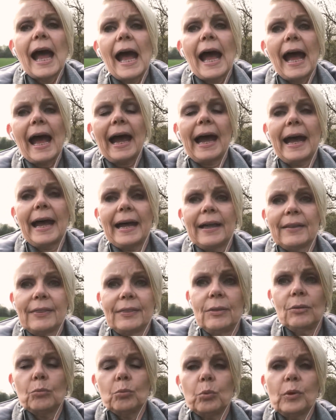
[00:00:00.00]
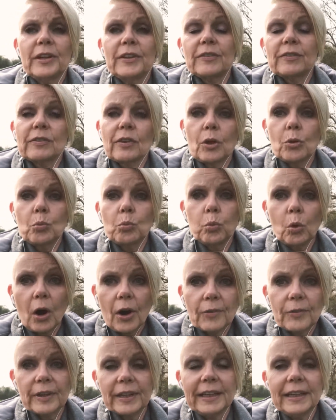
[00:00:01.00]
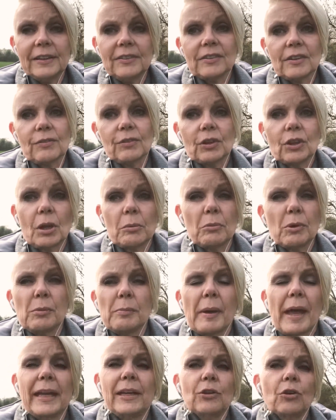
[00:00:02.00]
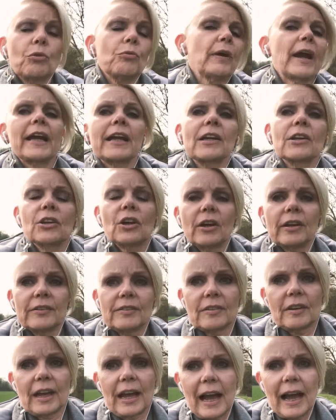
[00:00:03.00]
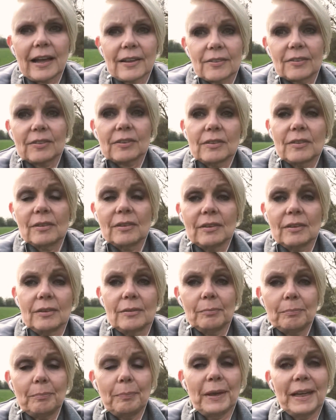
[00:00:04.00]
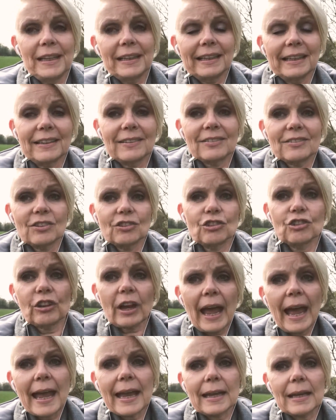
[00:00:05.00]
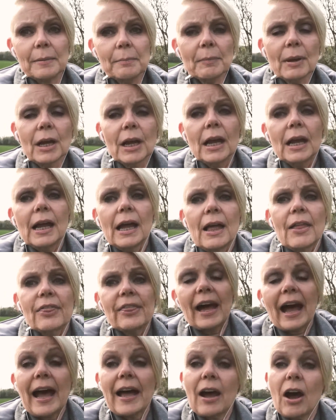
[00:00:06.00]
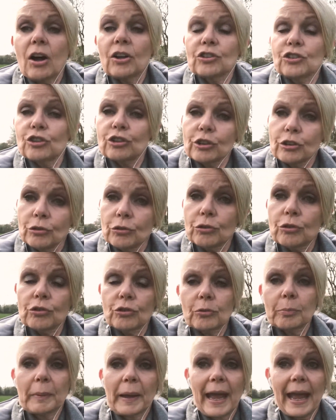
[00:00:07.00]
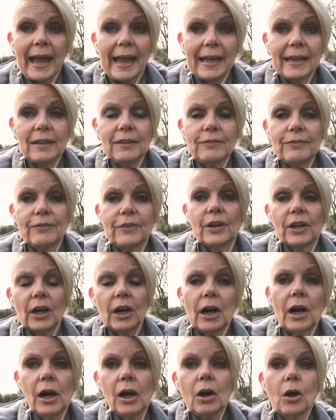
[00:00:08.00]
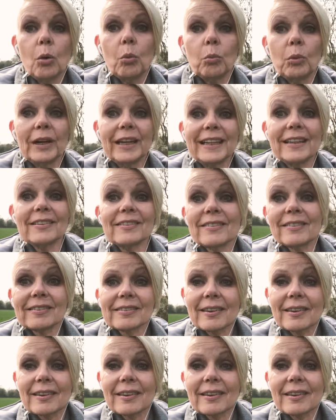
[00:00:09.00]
and we're so worried, even though we may not recognise it as being linked to shame, that our children's behaviour will